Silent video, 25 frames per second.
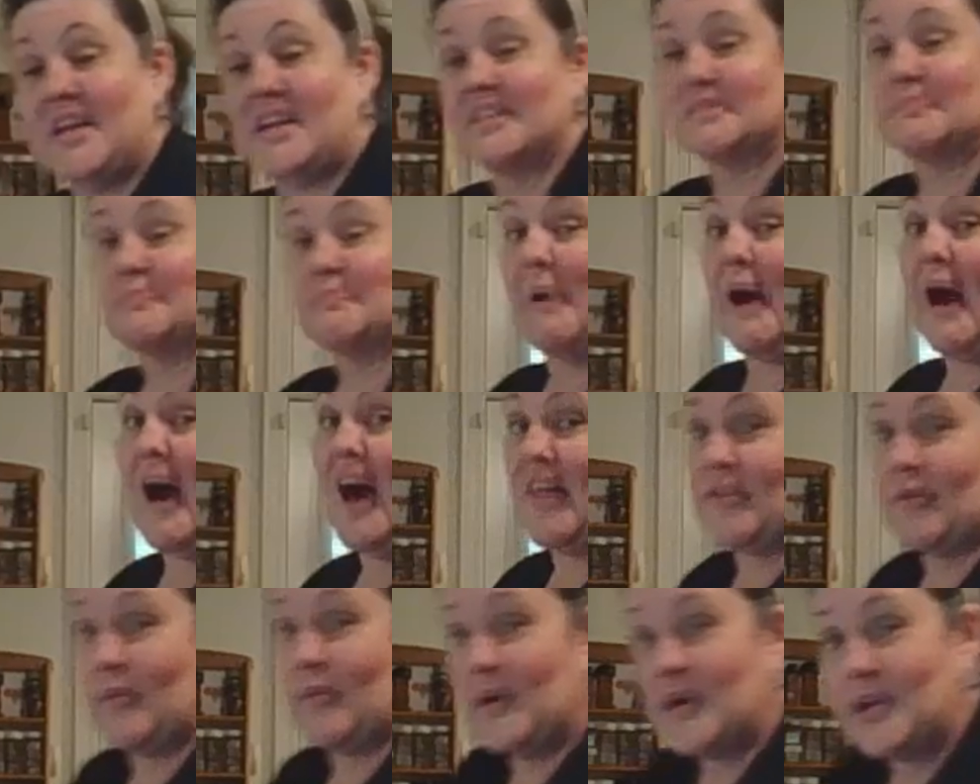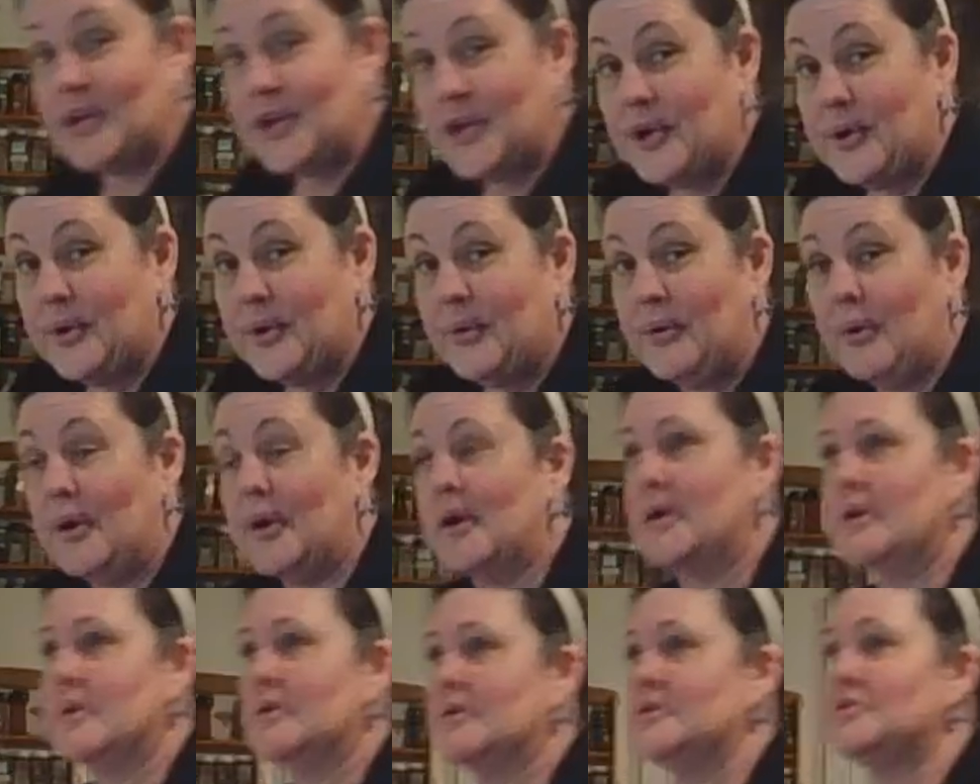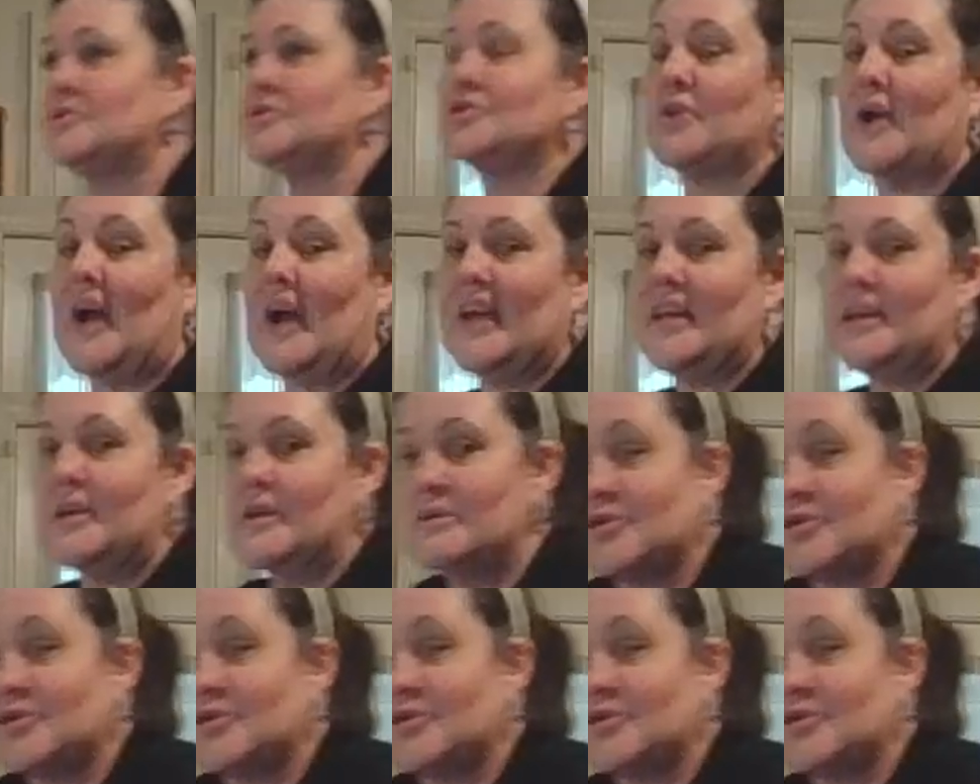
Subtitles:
is bothering you, try to